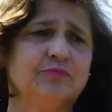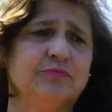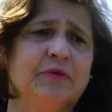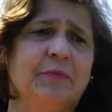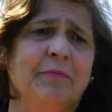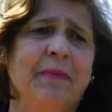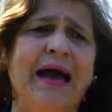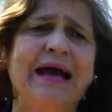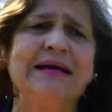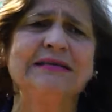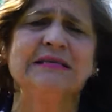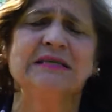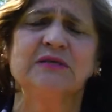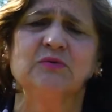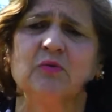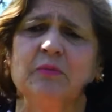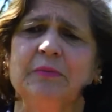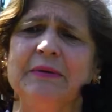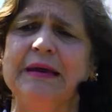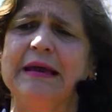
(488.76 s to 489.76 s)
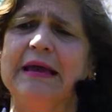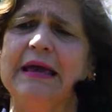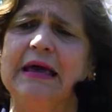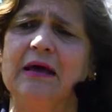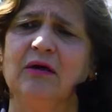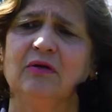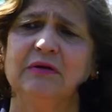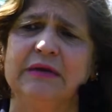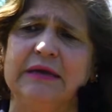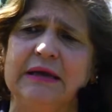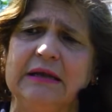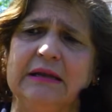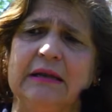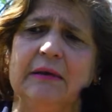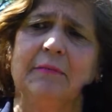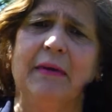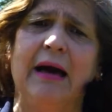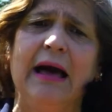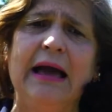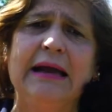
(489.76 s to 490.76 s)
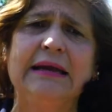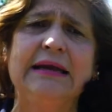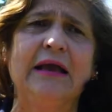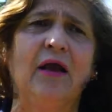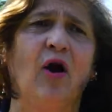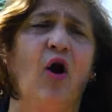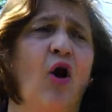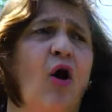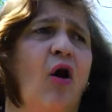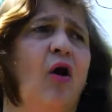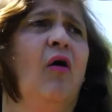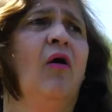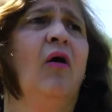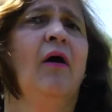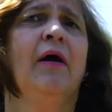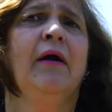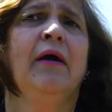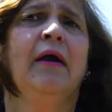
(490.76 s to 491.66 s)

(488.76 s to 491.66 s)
masses were being held in the mining hall.